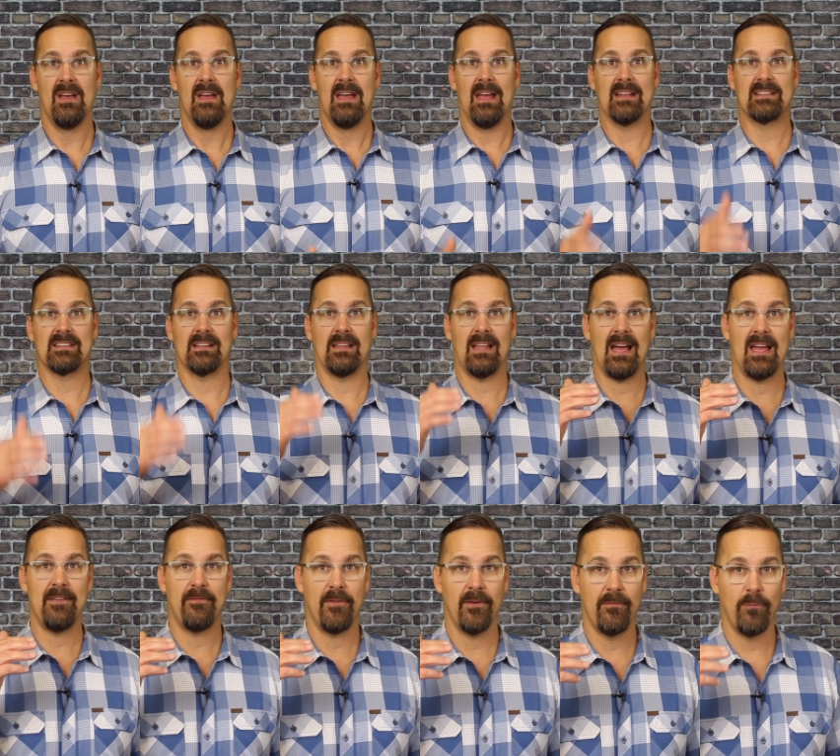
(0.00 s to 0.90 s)
It's a
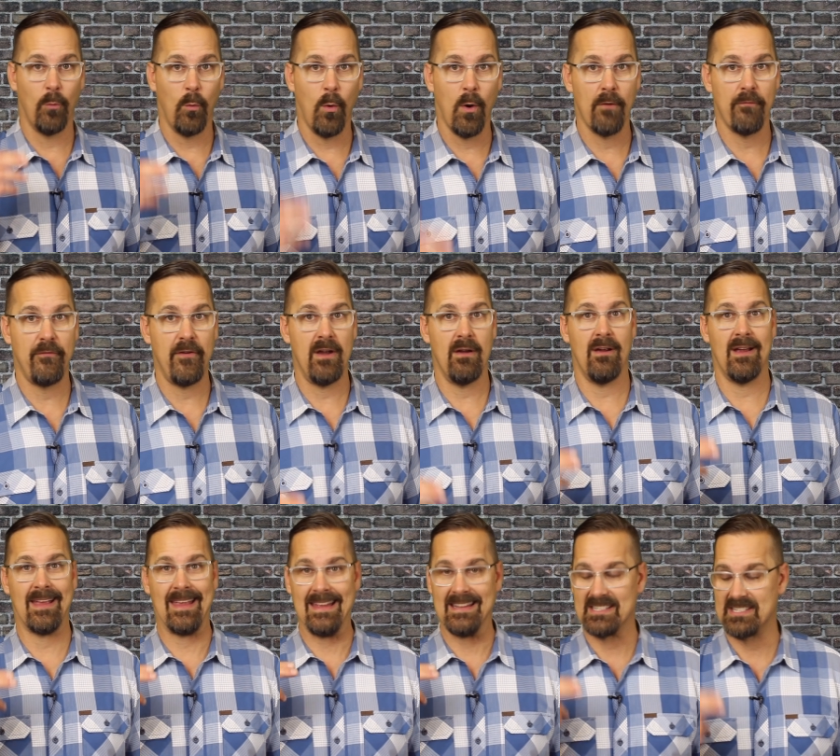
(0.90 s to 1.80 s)
life of warfare
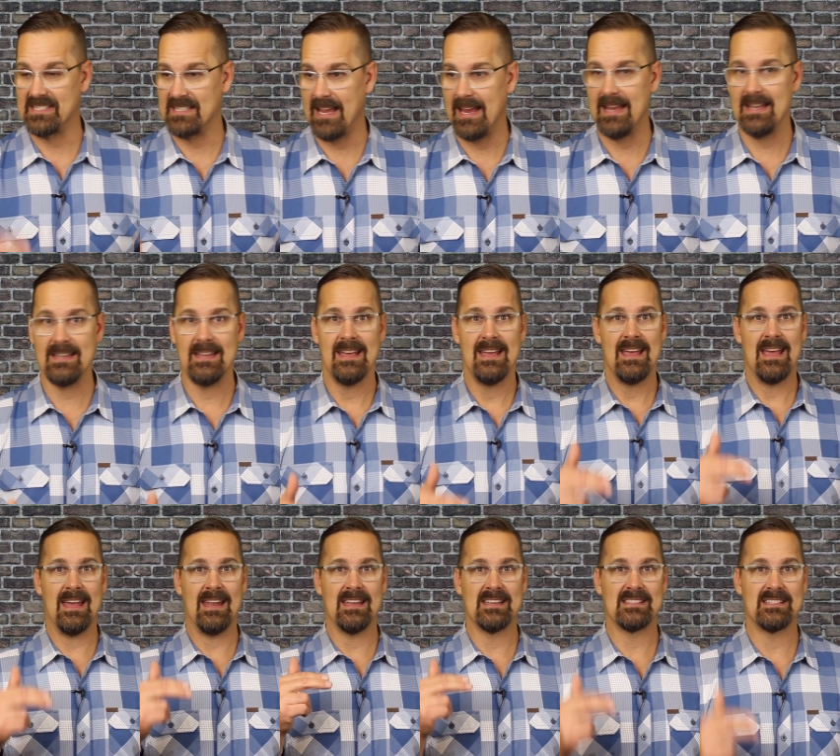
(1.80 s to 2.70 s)
against Satan
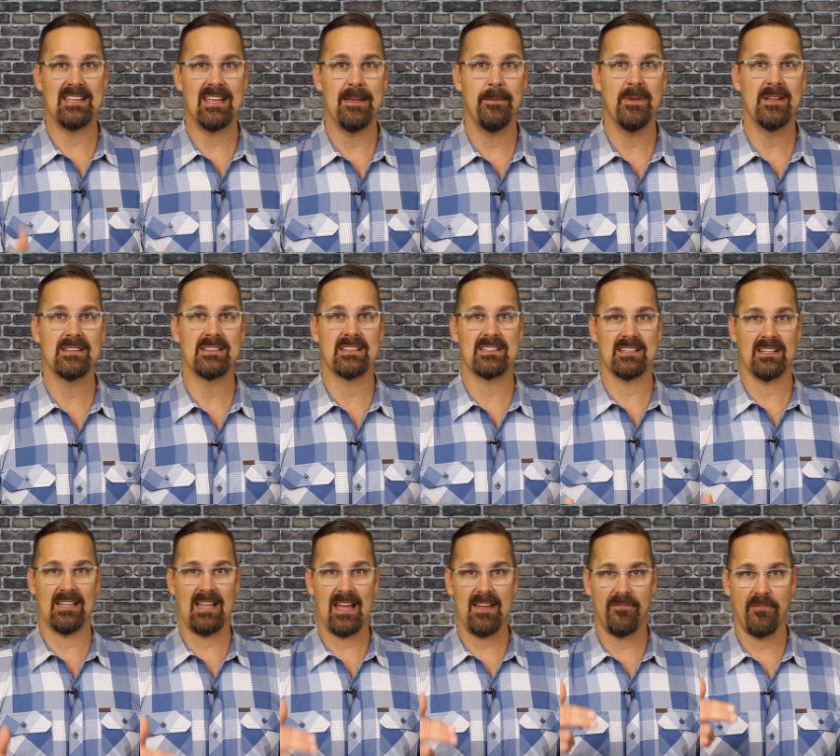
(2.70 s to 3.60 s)
and his demons. It's a
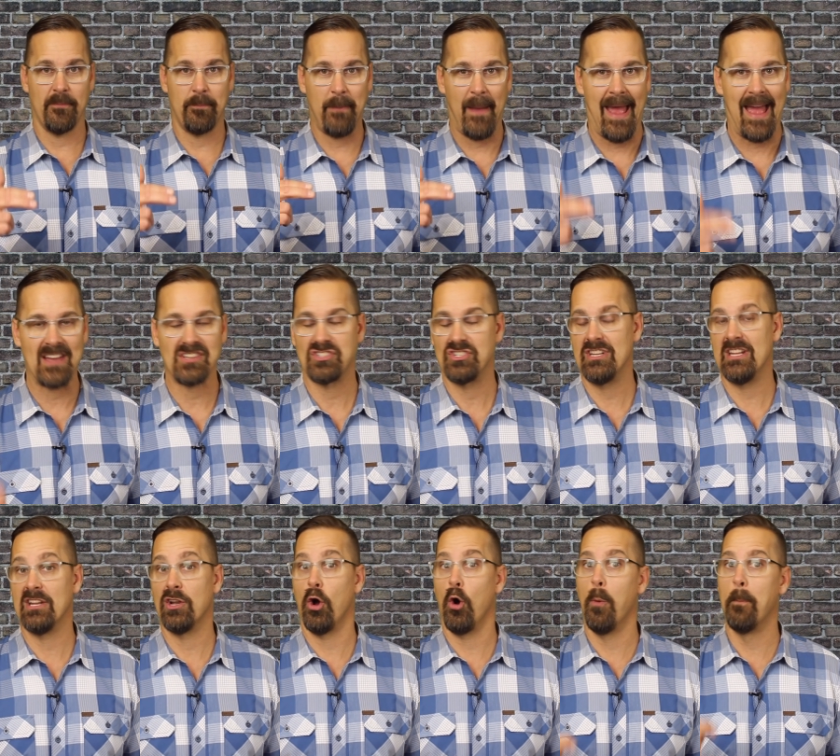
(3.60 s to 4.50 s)
life of
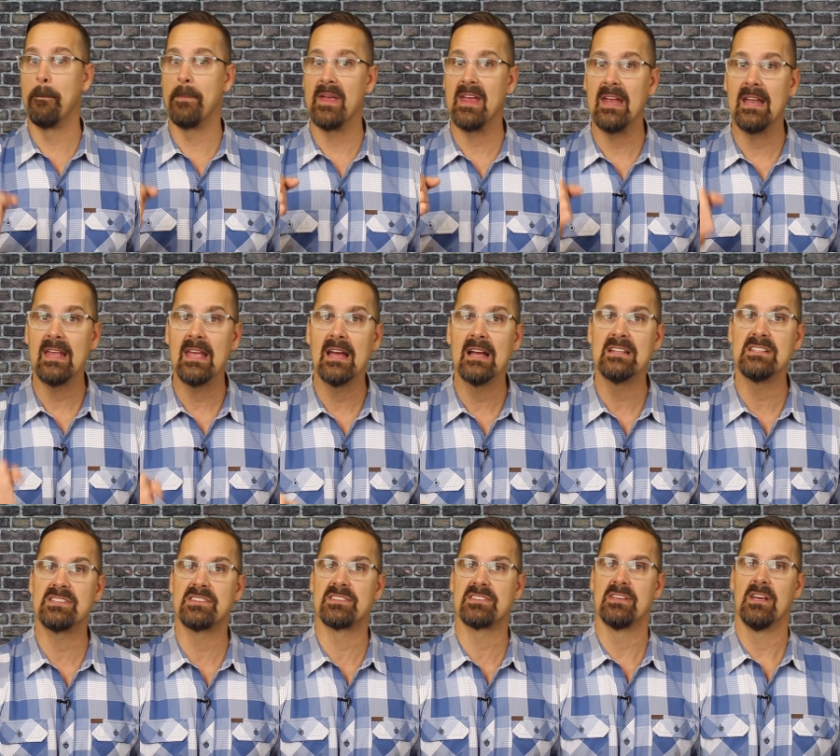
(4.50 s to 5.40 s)
passionate
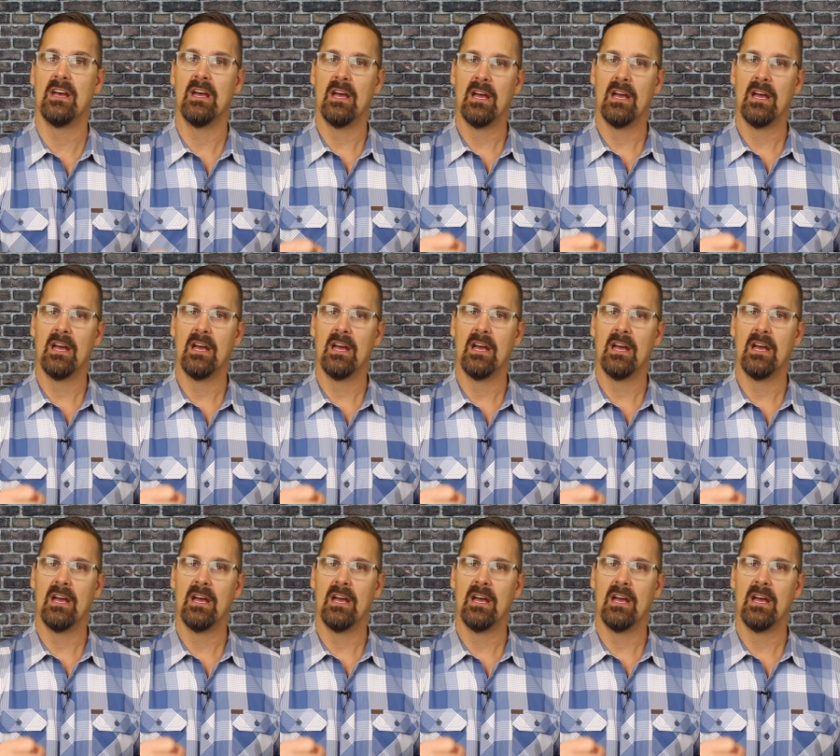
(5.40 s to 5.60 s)
obedience